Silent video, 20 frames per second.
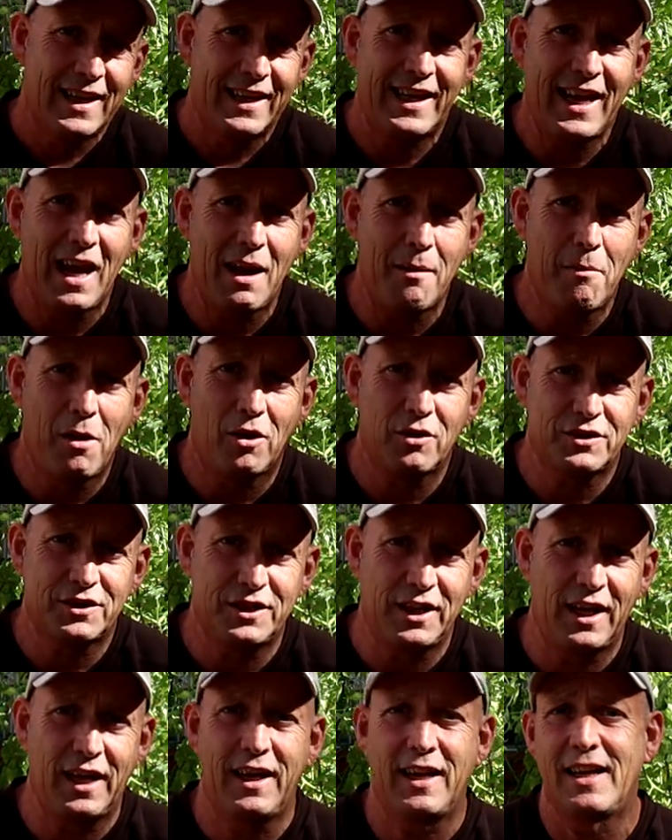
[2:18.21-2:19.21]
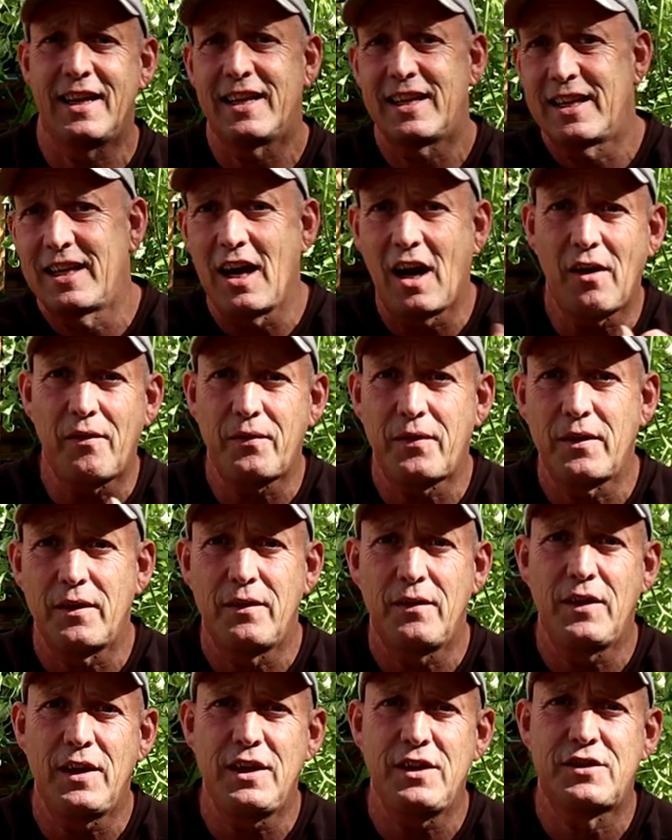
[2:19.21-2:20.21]
get amongst it, cut
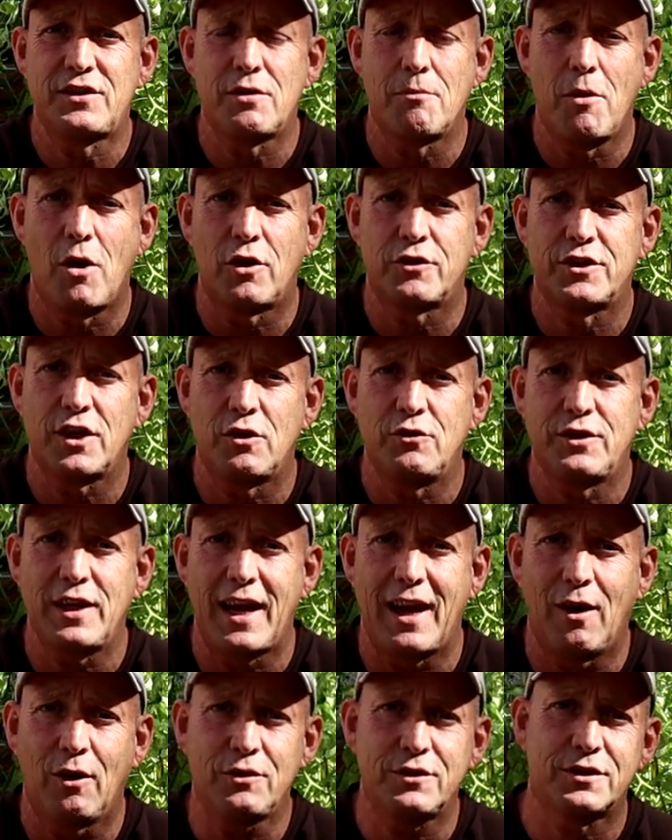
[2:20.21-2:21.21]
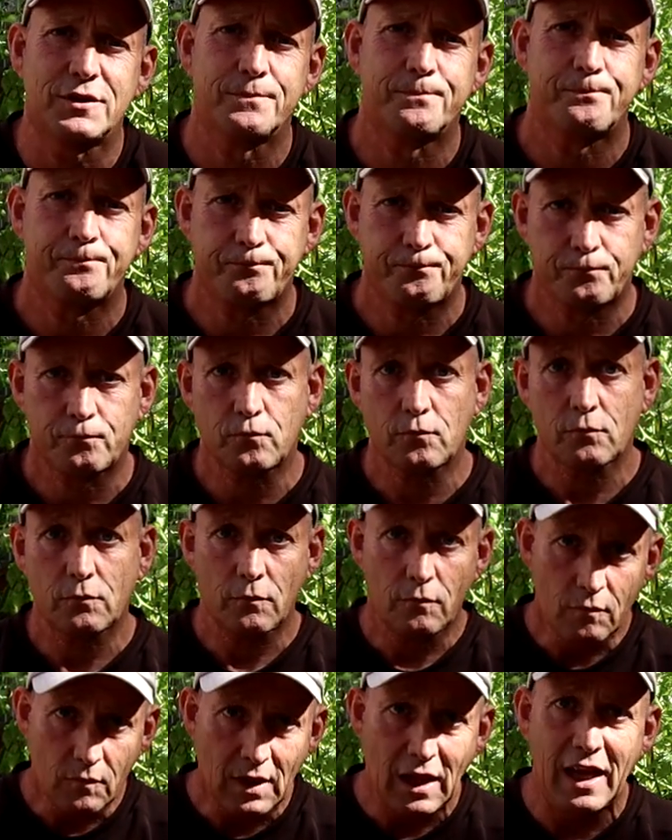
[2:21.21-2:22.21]
these tomatoes out
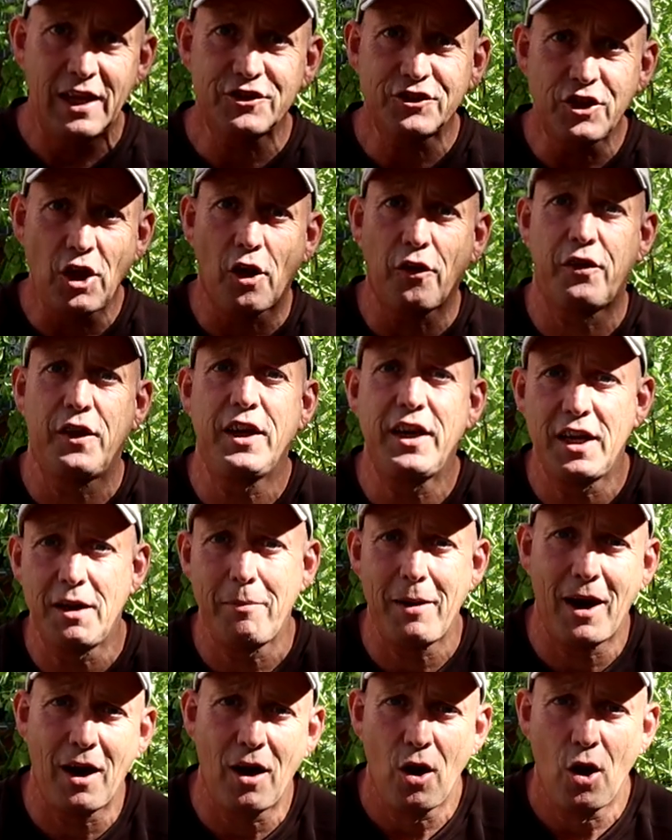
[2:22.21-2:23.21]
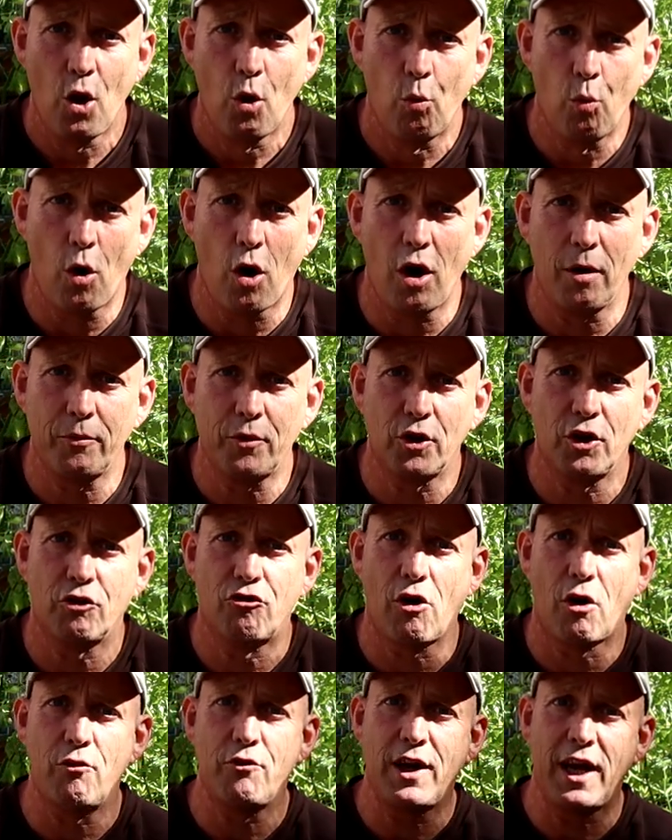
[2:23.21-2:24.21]
and start thinking about what I'm going to
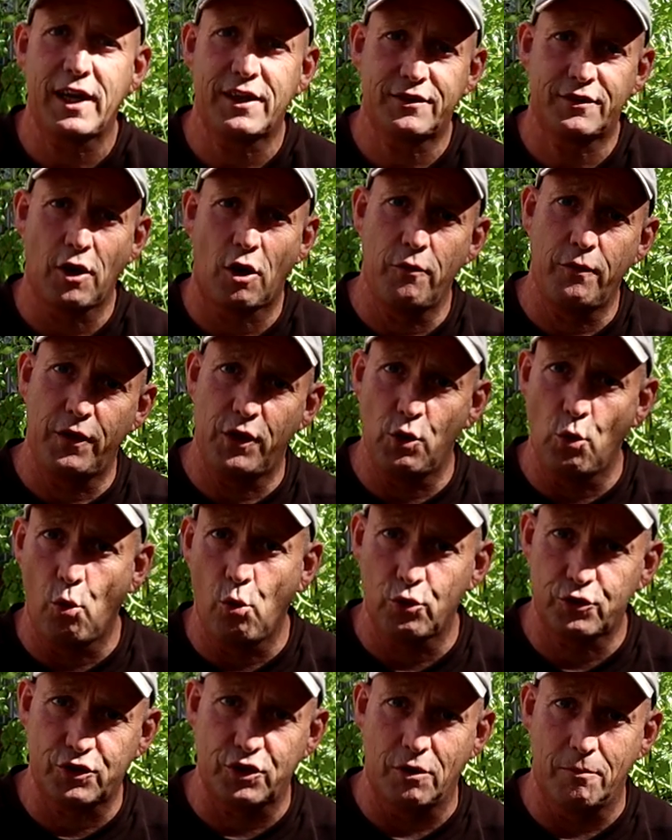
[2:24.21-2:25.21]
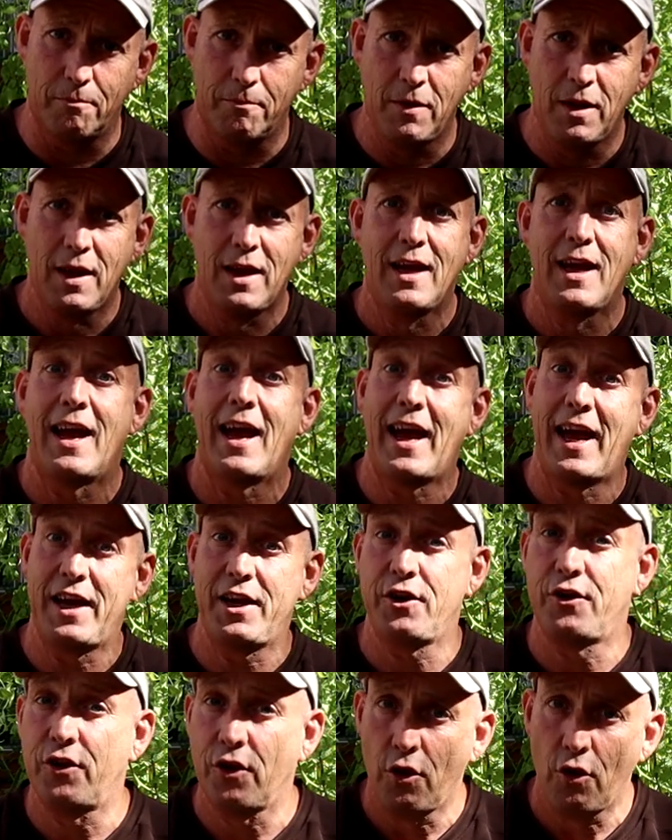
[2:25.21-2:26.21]
grow next over the autumn
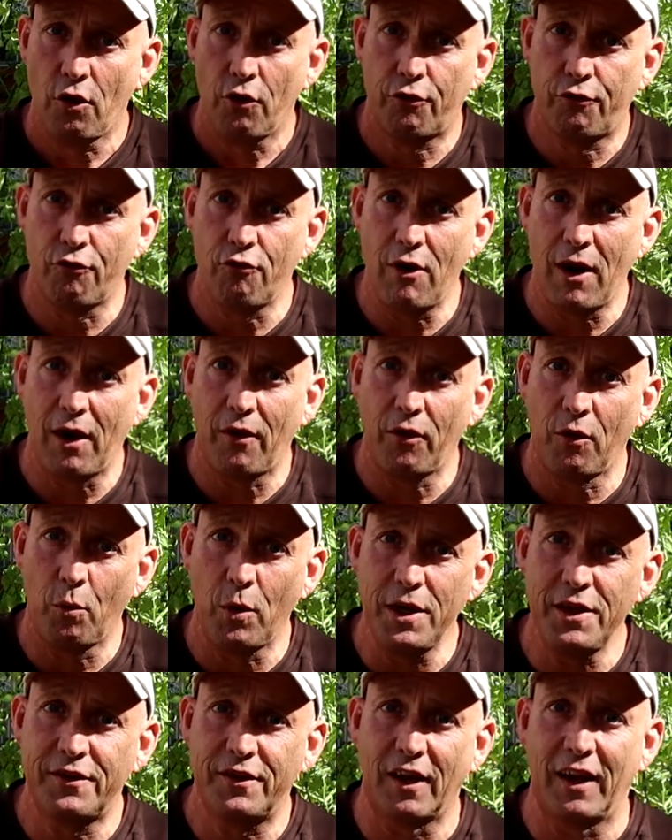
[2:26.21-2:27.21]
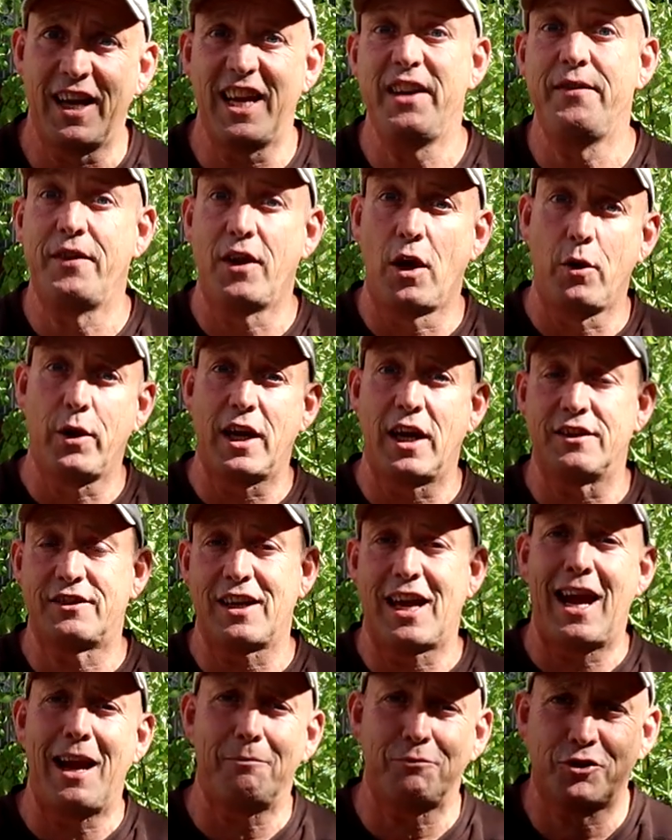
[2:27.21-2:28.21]
and throughout the winter. Even though it gets
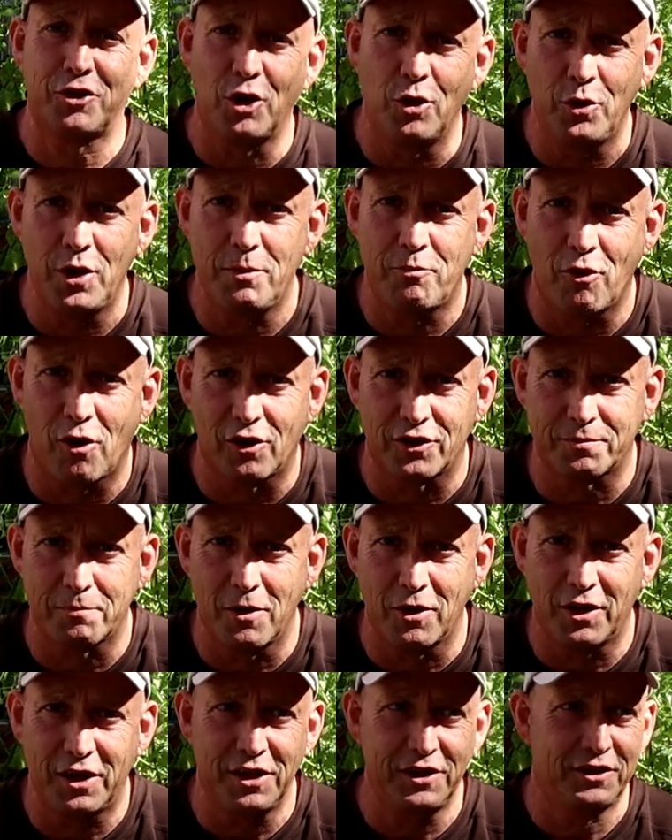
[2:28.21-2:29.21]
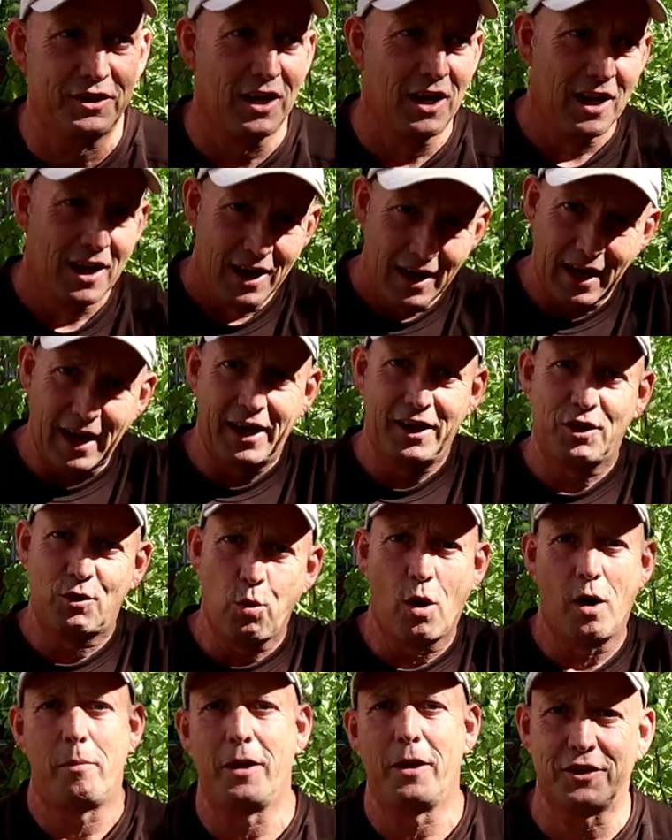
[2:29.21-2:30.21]
absolutely brass monkeys and
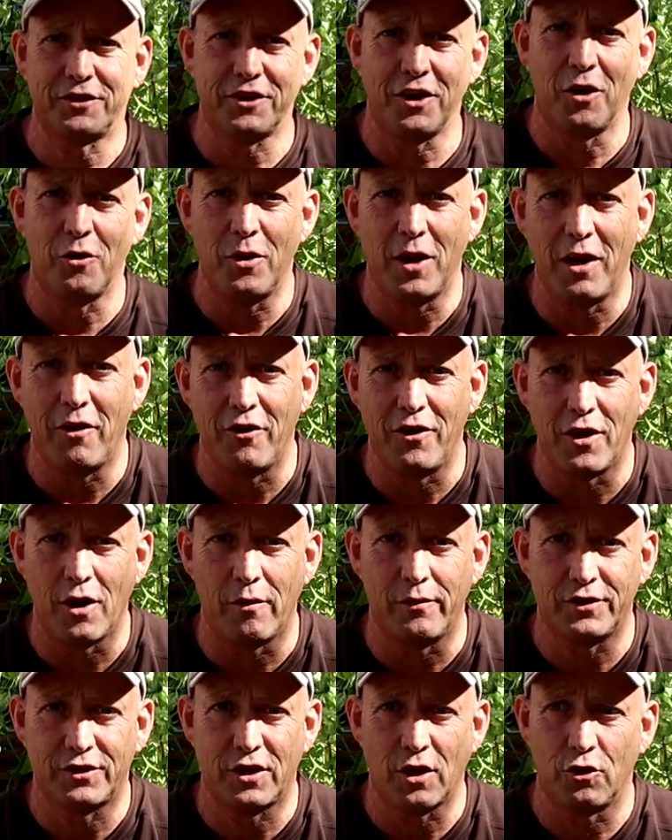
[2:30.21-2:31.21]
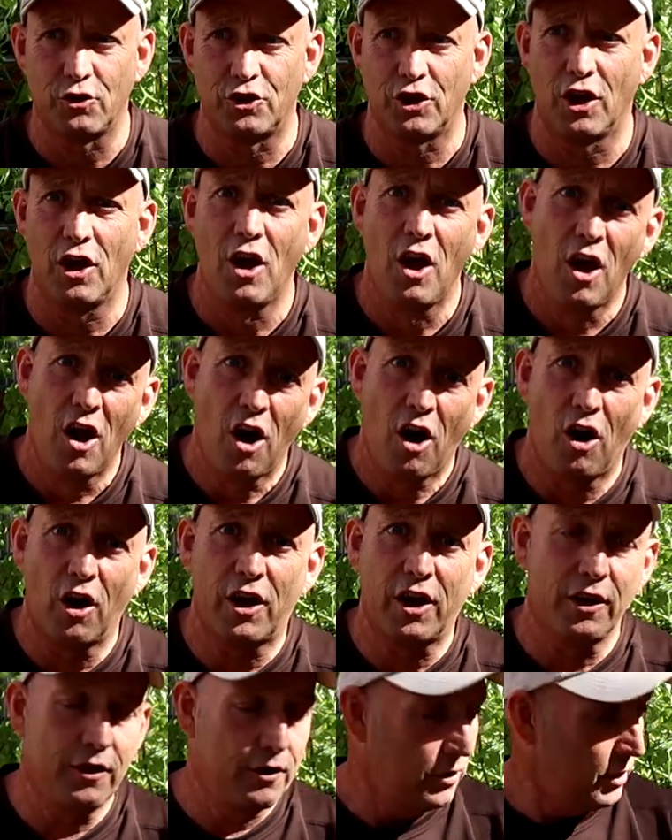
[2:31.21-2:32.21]
quite a bit of snow here in Nova Scotia, I
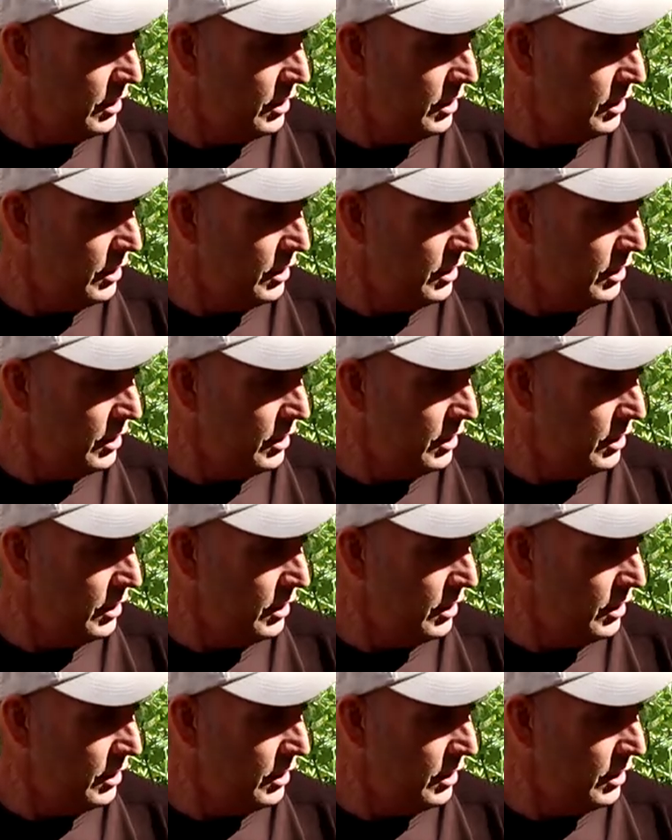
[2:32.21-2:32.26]
can,